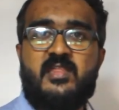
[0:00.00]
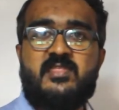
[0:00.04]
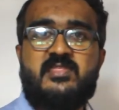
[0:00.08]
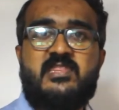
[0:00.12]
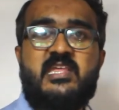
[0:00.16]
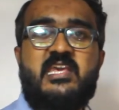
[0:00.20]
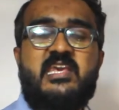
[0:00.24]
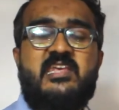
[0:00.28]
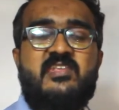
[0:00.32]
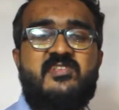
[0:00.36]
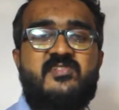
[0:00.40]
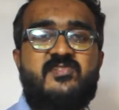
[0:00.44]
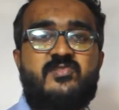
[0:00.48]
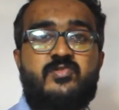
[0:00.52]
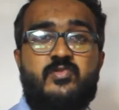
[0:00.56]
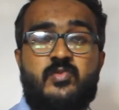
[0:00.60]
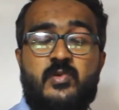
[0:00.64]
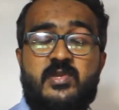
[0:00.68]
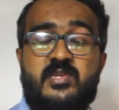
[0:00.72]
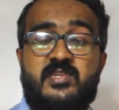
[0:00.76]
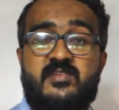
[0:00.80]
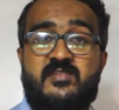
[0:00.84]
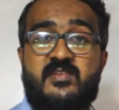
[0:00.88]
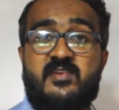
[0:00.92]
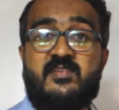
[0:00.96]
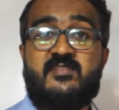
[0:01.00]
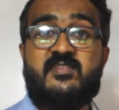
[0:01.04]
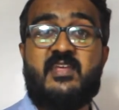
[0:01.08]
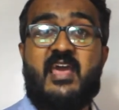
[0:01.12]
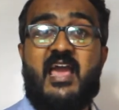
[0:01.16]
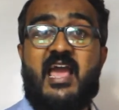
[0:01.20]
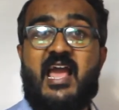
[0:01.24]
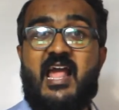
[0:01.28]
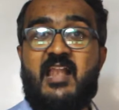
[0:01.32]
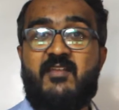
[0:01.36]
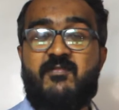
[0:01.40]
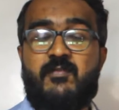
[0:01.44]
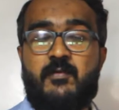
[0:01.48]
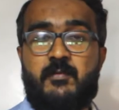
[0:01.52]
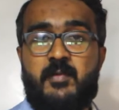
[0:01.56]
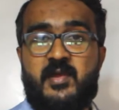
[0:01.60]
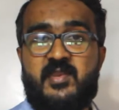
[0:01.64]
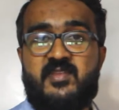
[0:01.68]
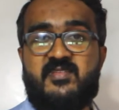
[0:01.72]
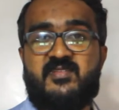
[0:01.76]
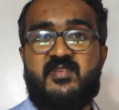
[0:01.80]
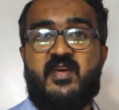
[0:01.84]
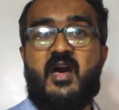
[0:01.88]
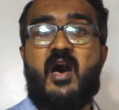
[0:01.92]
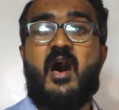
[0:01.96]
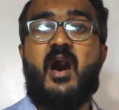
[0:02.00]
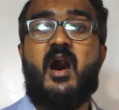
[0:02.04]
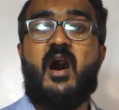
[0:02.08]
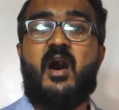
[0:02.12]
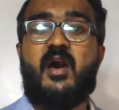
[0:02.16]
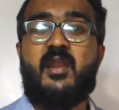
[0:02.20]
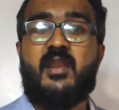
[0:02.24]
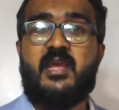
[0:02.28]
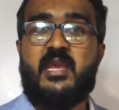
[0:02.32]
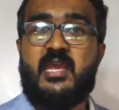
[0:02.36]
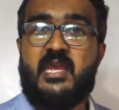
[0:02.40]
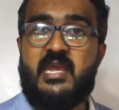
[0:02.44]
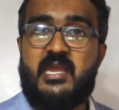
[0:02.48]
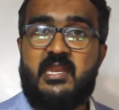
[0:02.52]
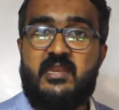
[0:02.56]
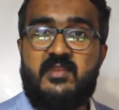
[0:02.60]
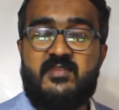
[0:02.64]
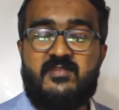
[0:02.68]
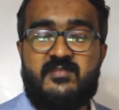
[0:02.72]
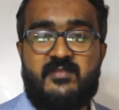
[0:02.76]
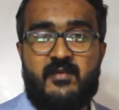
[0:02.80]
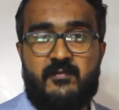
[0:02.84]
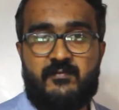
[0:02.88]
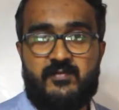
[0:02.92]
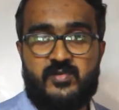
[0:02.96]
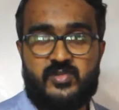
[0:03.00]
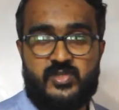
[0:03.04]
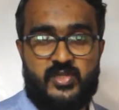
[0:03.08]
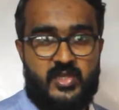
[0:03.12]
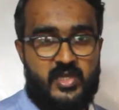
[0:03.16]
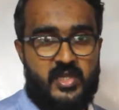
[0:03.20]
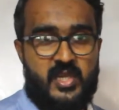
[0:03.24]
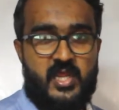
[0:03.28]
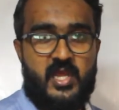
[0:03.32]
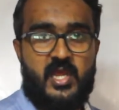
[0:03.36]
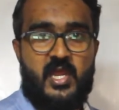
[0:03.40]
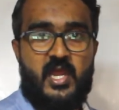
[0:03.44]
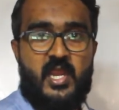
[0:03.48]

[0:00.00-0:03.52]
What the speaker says: these 26 alphabets are insufficient.